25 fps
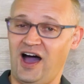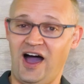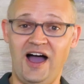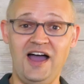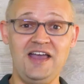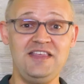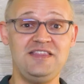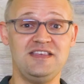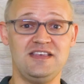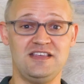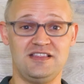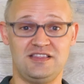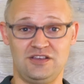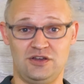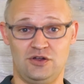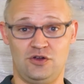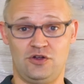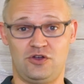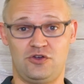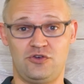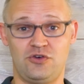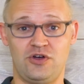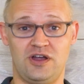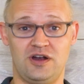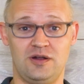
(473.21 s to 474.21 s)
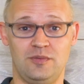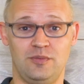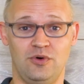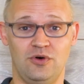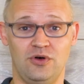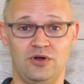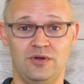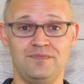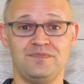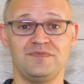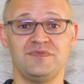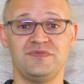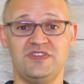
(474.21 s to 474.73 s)
I think they're
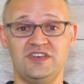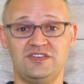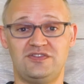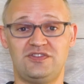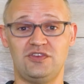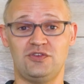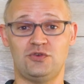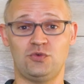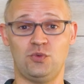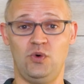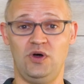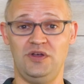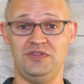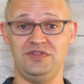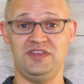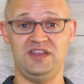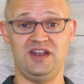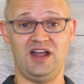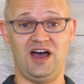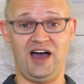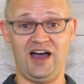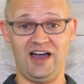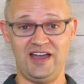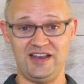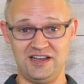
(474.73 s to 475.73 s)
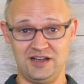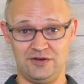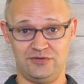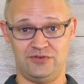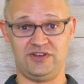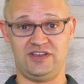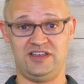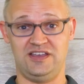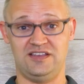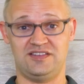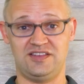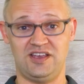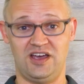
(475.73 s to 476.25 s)
incredible. This is one that I
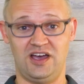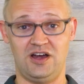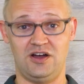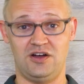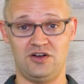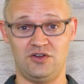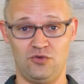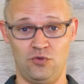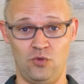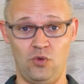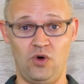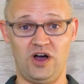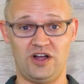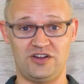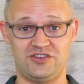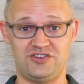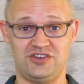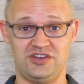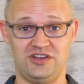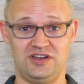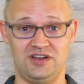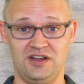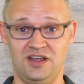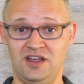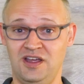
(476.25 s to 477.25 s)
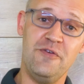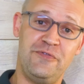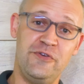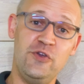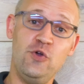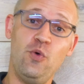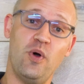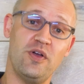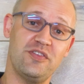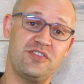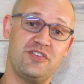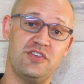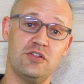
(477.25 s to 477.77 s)
never get tired of watching. If
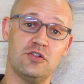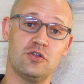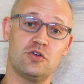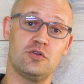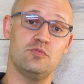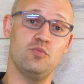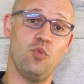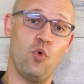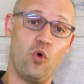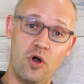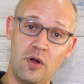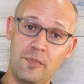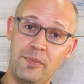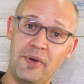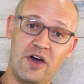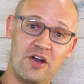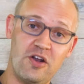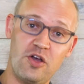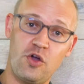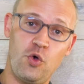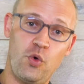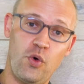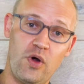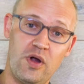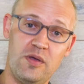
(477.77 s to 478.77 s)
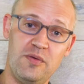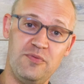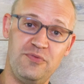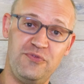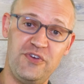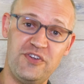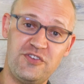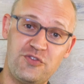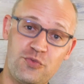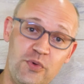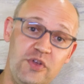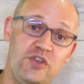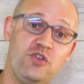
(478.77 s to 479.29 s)
you want to learn more about aquarium
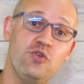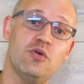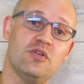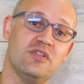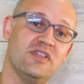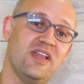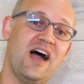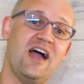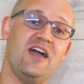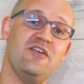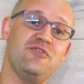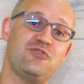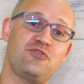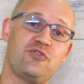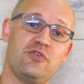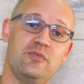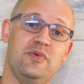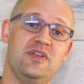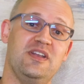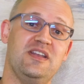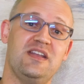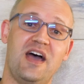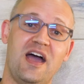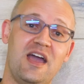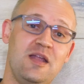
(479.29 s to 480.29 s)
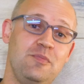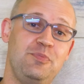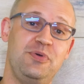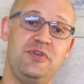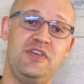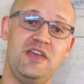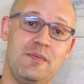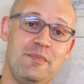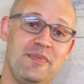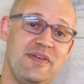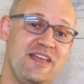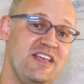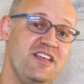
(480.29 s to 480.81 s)
fish, we do a live stream at 9
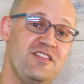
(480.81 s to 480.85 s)
p.m.